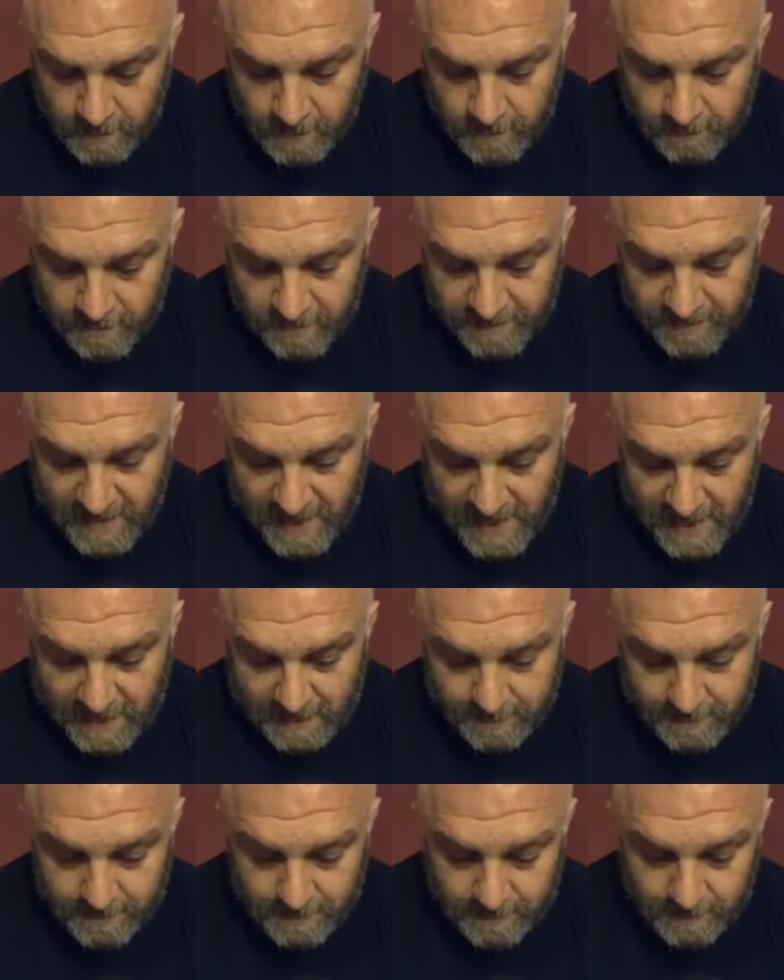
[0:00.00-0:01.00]
But
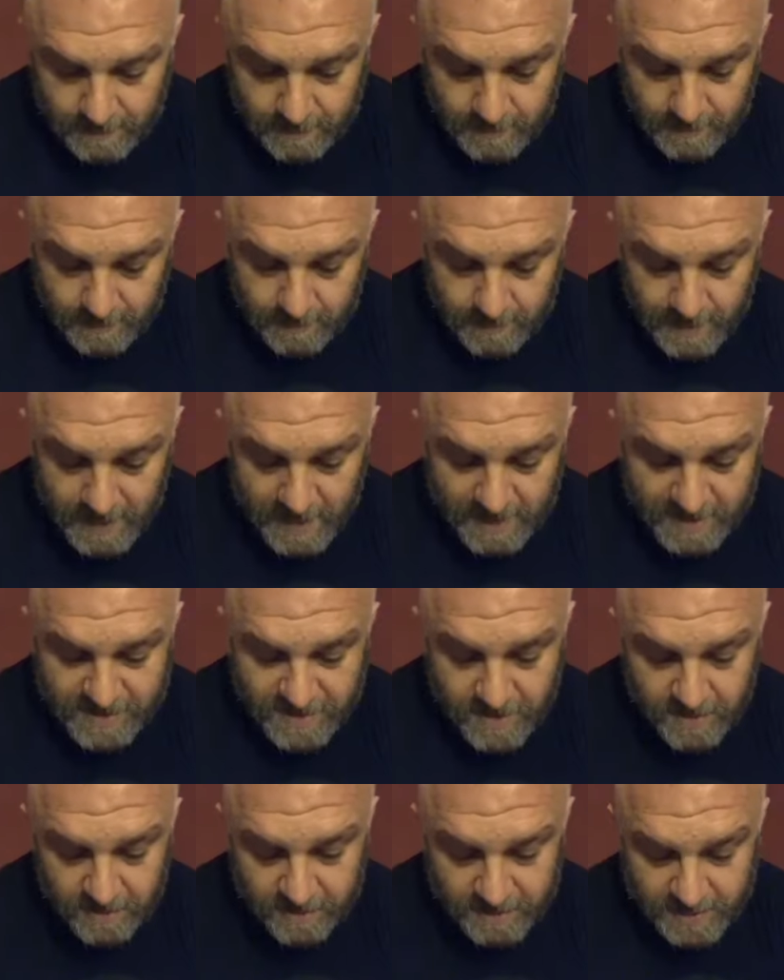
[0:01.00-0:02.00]
that
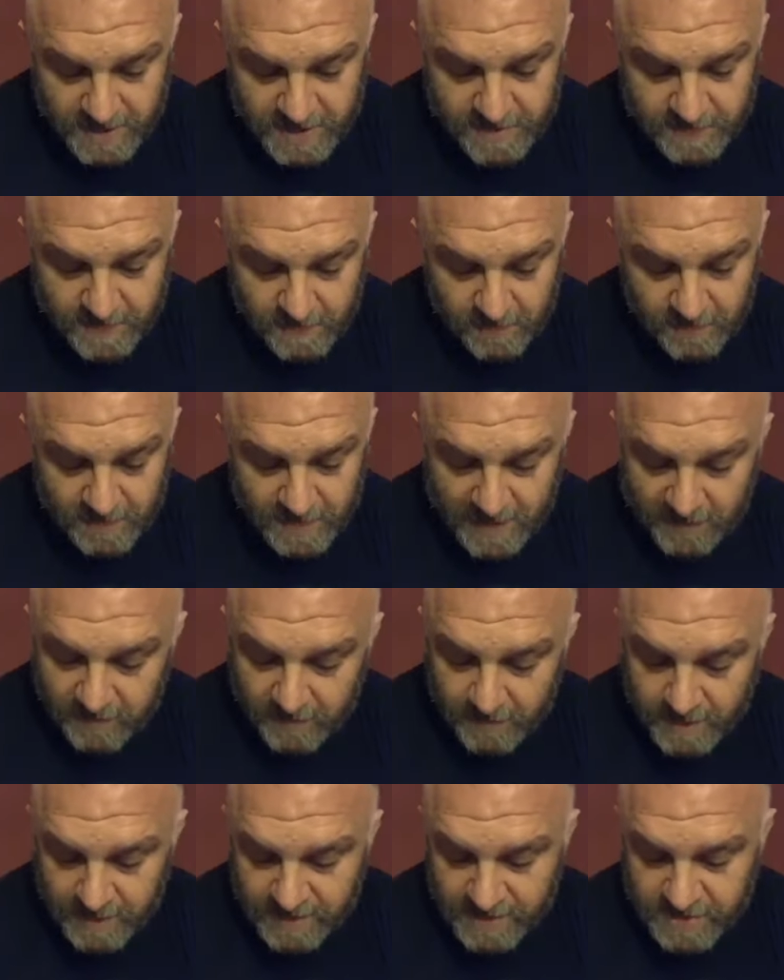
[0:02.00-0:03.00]
external discipline will
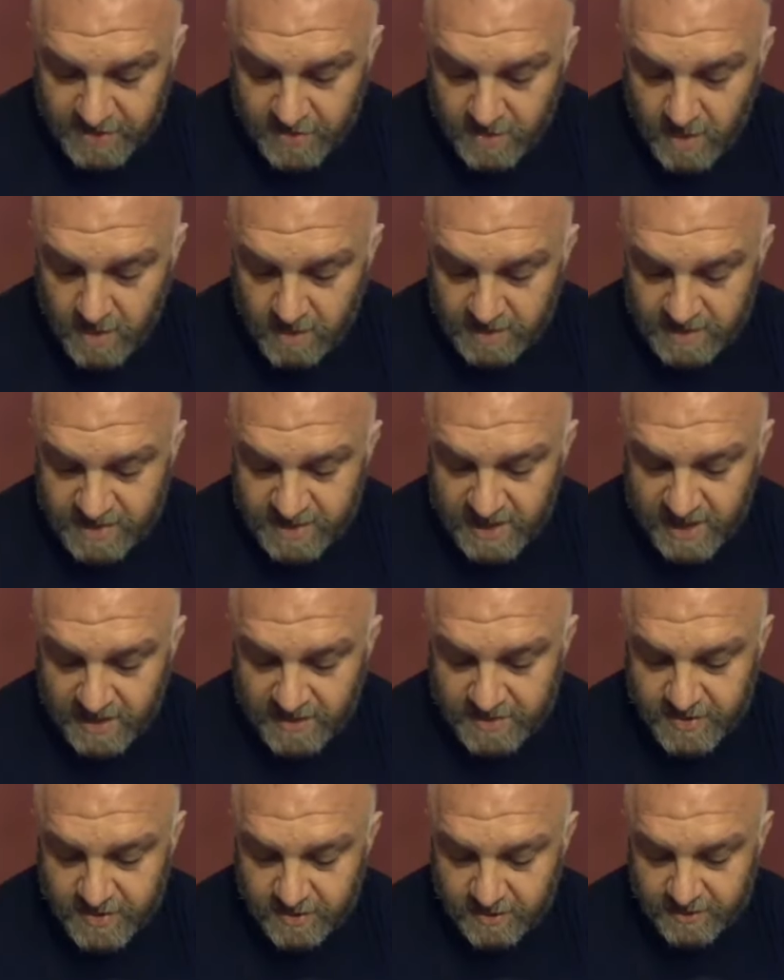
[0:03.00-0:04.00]
never be as strong as the
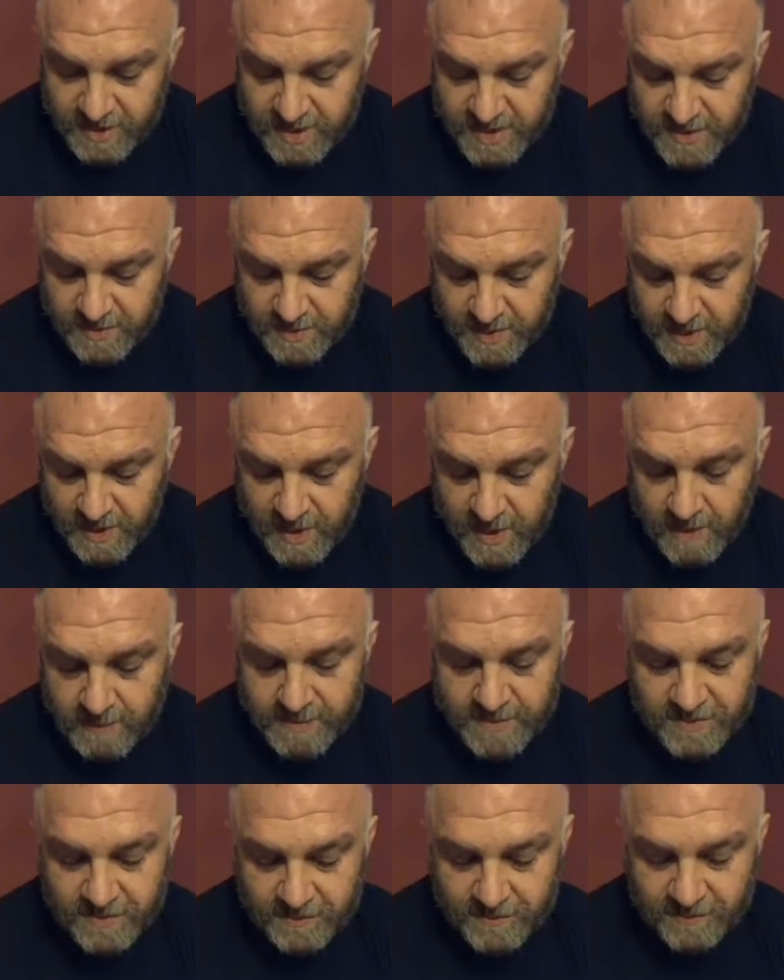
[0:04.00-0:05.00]
internal discipline that
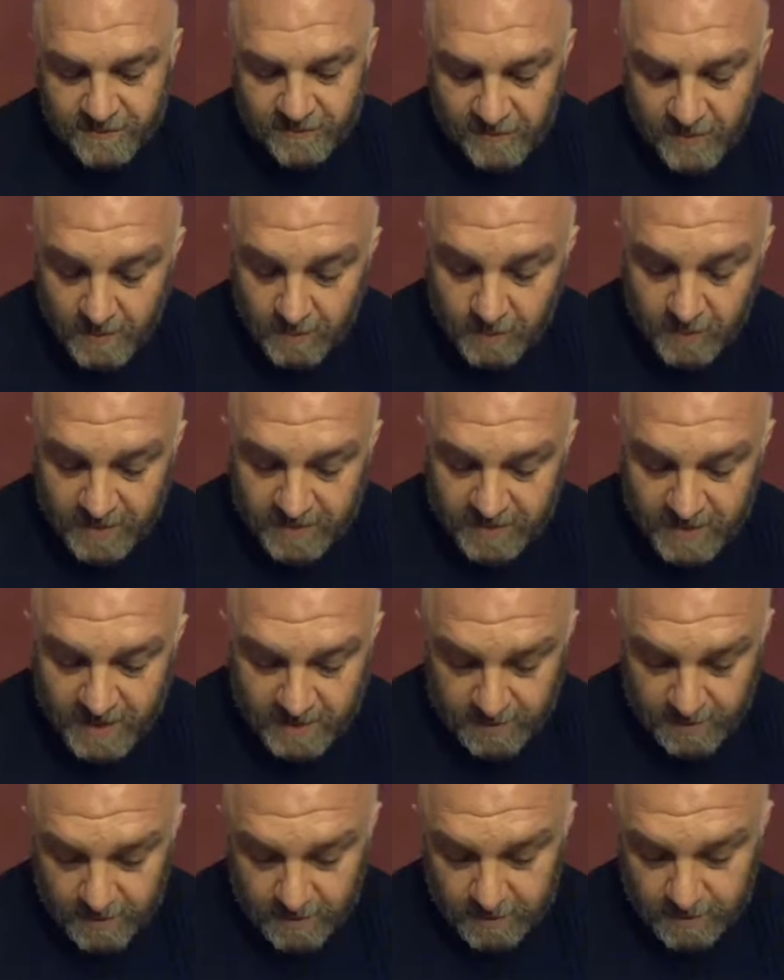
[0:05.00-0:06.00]
comes from
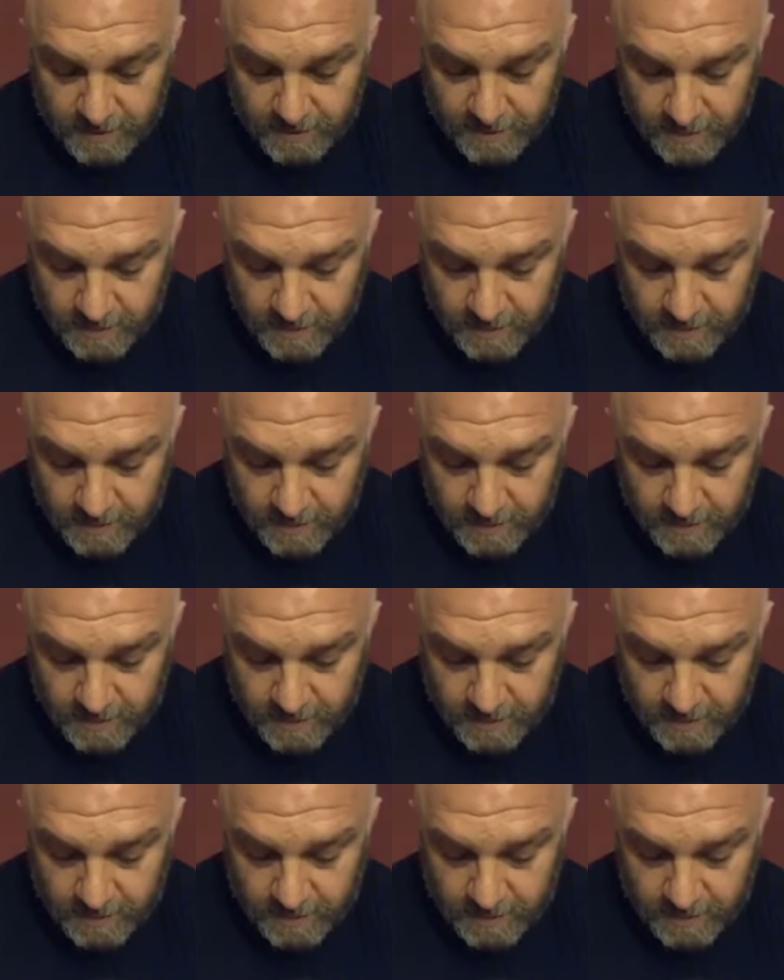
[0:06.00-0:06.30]
within you.